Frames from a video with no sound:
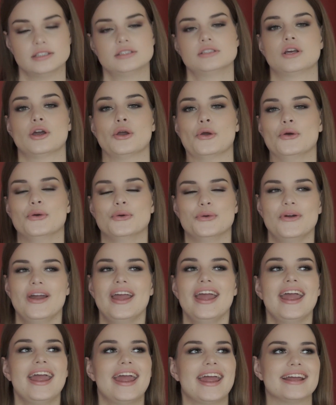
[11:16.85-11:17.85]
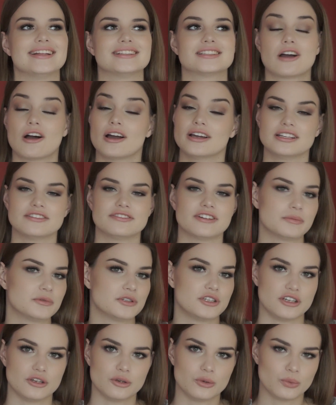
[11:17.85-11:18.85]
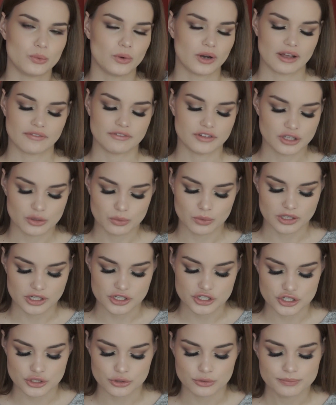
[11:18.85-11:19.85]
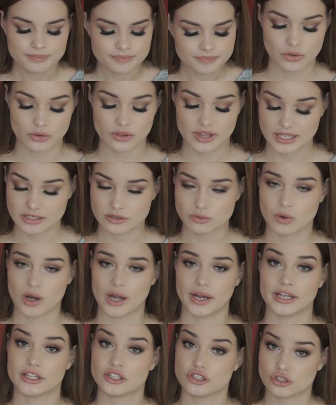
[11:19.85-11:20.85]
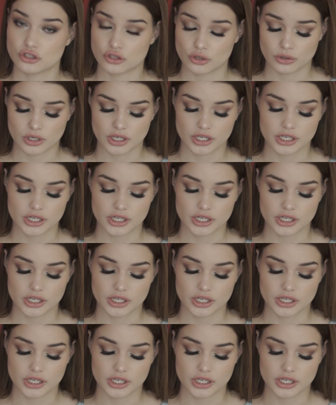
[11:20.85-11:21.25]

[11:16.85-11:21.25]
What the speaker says: So it's kind of up to you, whatever you want to do. So that's why it's so